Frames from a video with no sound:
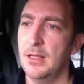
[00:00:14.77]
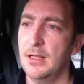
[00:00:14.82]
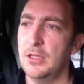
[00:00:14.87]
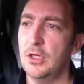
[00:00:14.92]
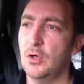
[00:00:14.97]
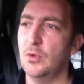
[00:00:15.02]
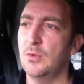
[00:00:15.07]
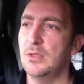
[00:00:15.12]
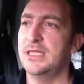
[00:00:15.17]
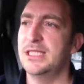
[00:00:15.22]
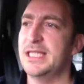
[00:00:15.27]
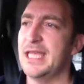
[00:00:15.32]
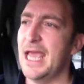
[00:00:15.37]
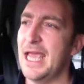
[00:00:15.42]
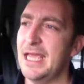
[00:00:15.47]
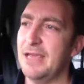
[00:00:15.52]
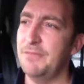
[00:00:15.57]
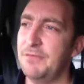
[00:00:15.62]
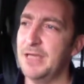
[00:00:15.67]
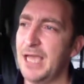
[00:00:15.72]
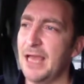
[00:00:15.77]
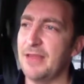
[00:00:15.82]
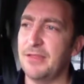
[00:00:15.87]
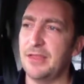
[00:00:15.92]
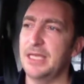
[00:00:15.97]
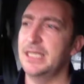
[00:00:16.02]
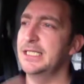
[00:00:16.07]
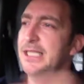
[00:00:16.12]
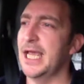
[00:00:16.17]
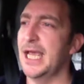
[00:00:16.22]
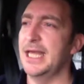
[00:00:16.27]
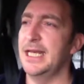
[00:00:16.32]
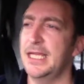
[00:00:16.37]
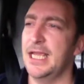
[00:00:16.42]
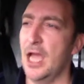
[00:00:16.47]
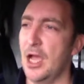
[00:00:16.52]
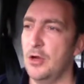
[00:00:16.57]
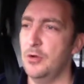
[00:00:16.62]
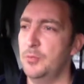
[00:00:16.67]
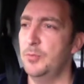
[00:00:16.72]
They always say if you get things out in
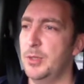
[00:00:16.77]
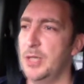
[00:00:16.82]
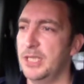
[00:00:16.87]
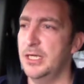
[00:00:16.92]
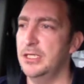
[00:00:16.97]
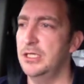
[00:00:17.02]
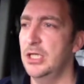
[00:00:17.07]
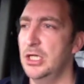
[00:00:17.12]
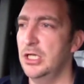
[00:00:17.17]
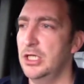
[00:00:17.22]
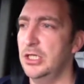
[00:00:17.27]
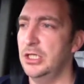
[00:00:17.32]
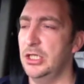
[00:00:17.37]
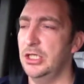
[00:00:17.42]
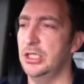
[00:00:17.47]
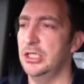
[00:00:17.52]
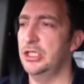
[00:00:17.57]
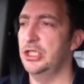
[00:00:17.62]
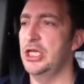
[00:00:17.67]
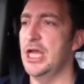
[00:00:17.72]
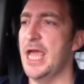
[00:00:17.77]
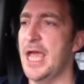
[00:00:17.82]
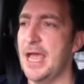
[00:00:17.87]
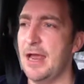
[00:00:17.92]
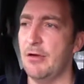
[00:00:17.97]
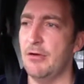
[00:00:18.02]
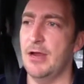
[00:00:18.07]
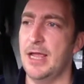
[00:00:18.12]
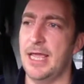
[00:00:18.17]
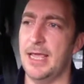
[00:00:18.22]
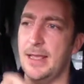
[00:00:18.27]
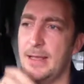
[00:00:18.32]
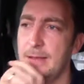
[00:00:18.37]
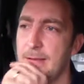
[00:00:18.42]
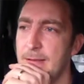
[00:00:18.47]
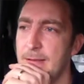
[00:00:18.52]
the open, you share it.